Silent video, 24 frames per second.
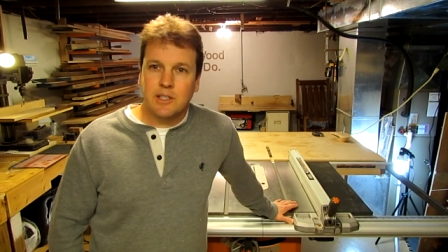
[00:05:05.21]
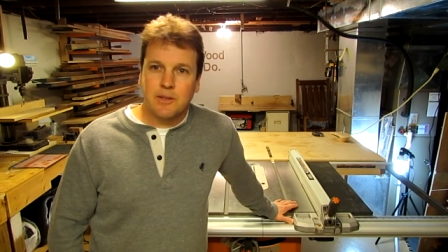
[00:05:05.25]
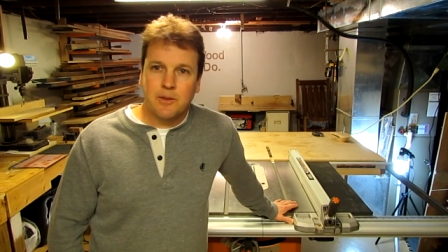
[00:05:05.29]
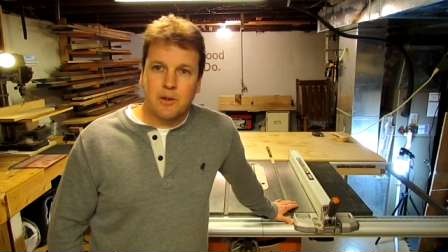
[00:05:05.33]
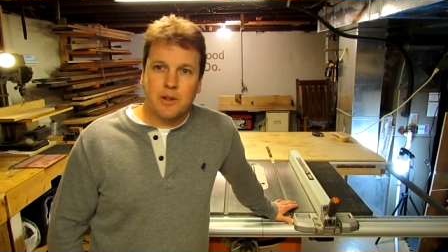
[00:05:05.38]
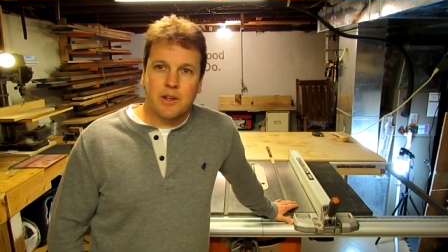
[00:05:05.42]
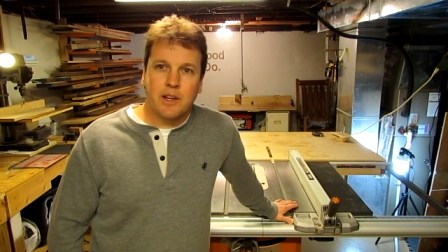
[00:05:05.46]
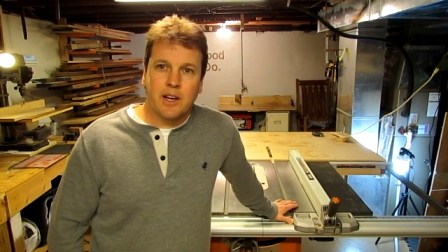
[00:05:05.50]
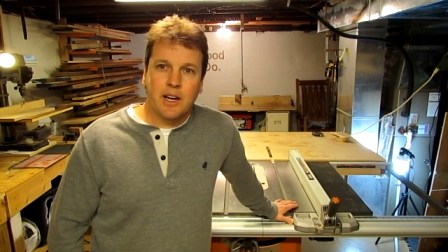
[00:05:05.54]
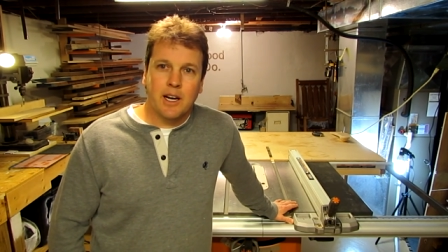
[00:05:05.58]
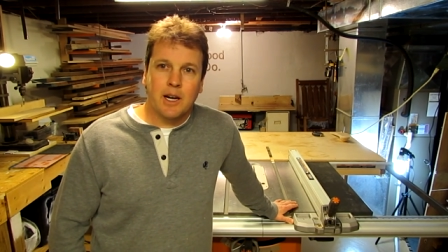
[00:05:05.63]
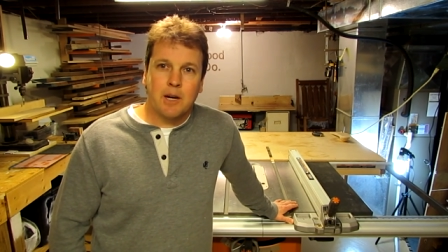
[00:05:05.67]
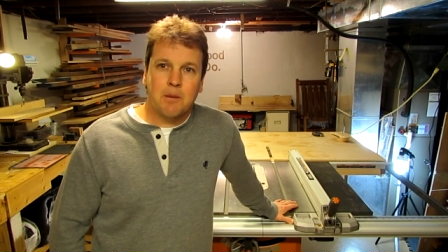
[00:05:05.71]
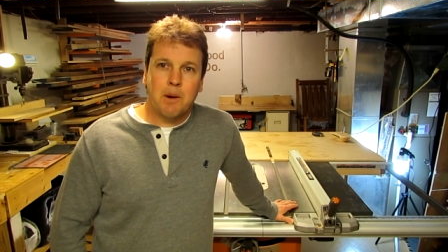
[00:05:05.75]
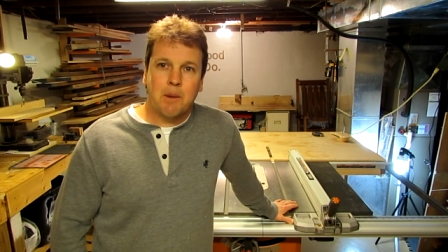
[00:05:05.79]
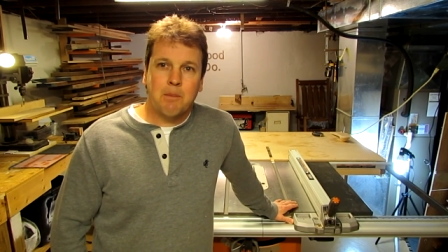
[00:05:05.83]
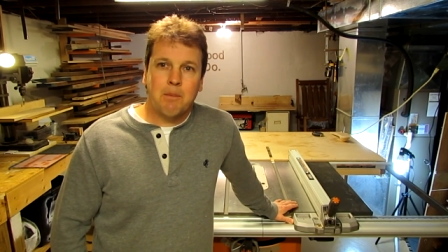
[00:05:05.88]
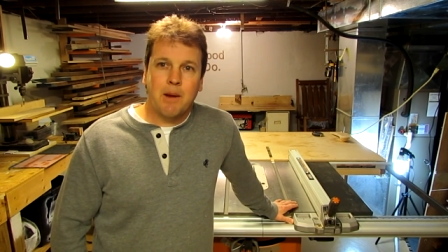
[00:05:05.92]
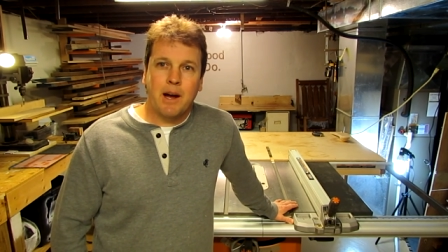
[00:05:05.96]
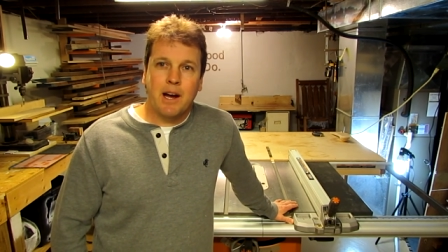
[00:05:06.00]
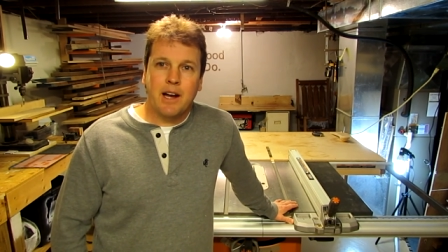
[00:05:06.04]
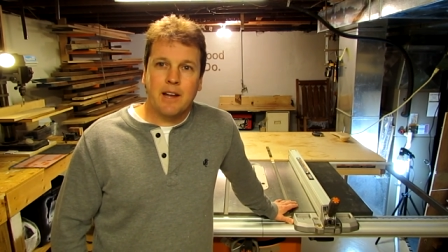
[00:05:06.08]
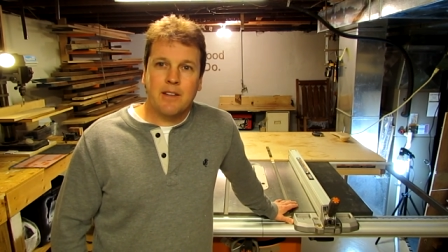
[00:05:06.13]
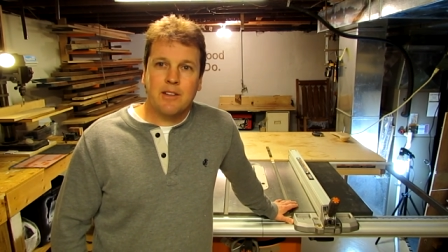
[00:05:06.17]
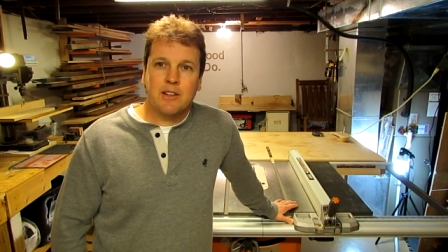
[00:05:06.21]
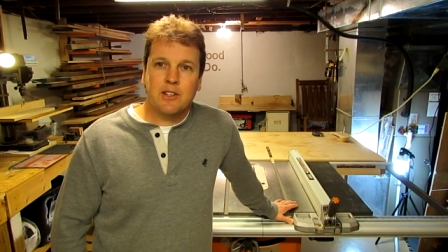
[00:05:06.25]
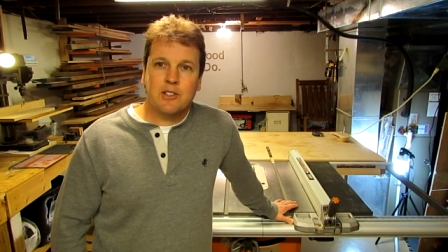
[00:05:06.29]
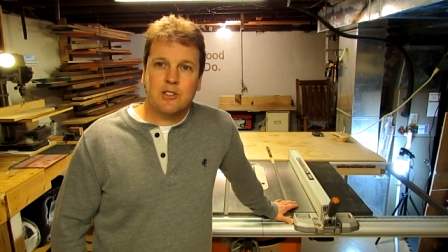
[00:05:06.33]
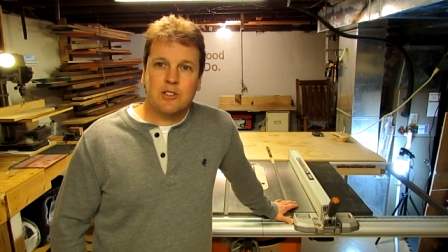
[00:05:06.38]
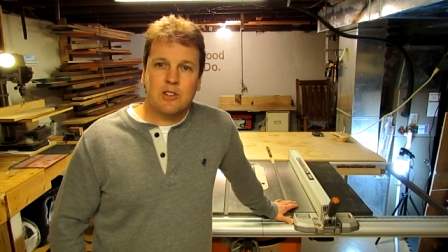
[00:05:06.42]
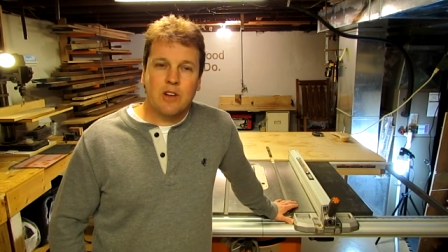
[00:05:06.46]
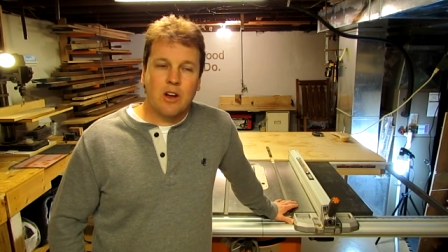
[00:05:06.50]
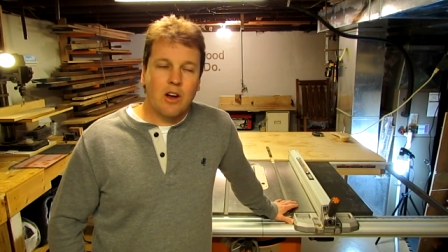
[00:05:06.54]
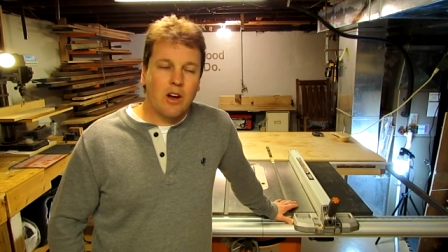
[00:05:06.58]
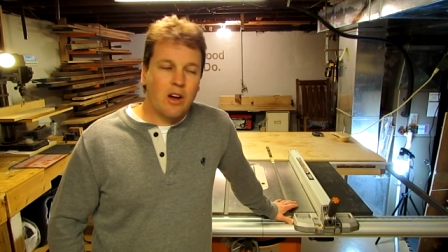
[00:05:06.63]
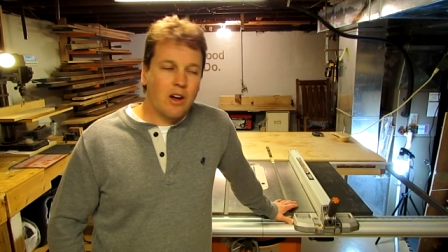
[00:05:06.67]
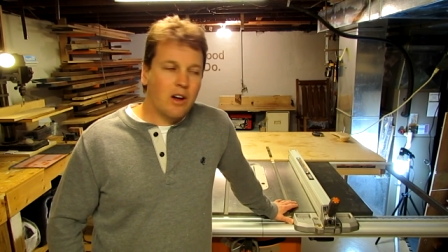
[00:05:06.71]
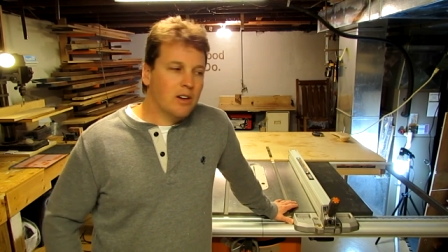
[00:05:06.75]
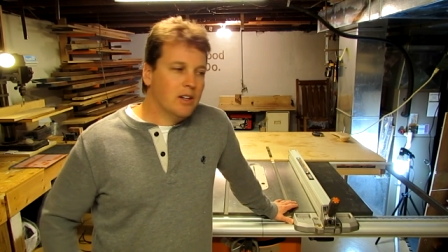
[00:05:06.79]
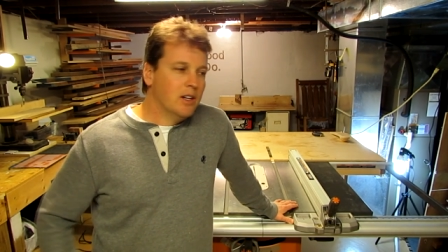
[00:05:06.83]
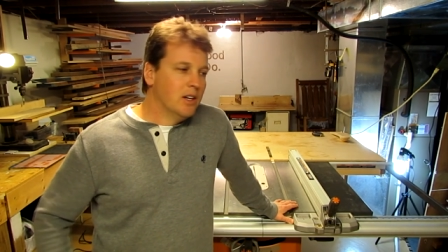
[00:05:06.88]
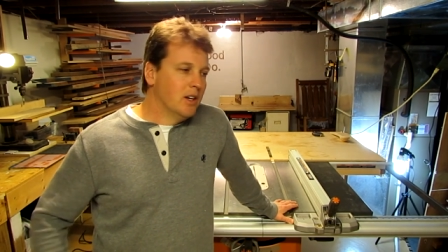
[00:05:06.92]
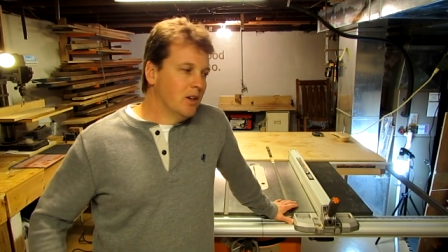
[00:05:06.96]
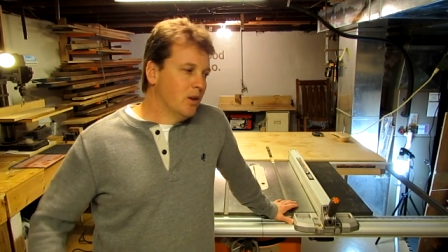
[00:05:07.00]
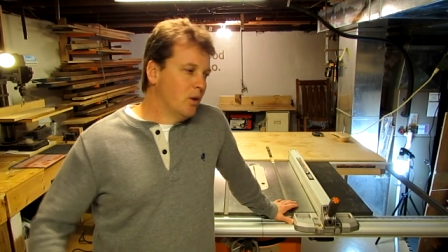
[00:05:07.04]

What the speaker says: if you're thinking about buying this saw,